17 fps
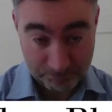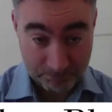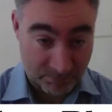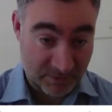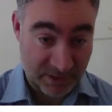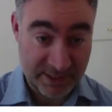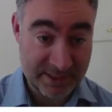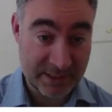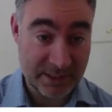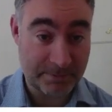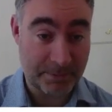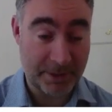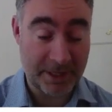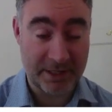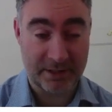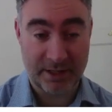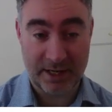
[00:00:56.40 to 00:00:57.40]
This is a
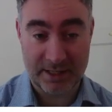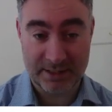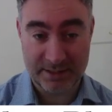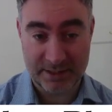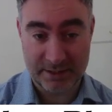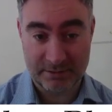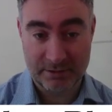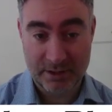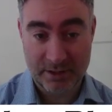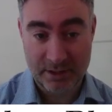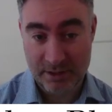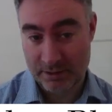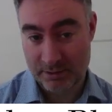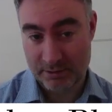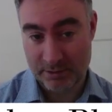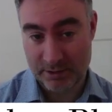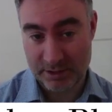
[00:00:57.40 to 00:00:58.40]
pin, as in
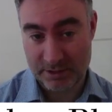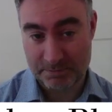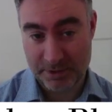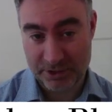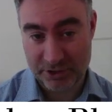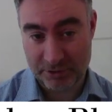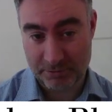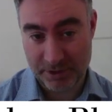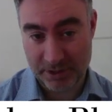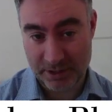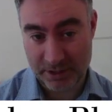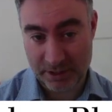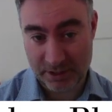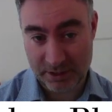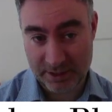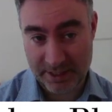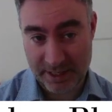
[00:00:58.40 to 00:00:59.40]
this bishop
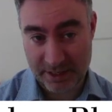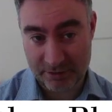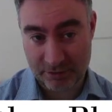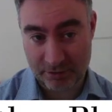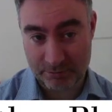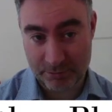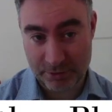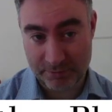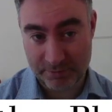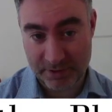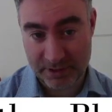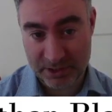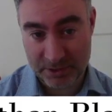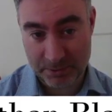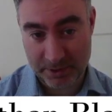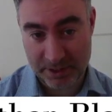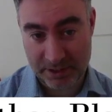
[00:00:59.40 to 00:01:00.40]
here cannot move
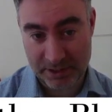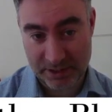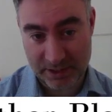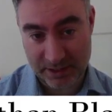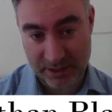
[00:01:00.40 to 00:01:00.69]
this way, it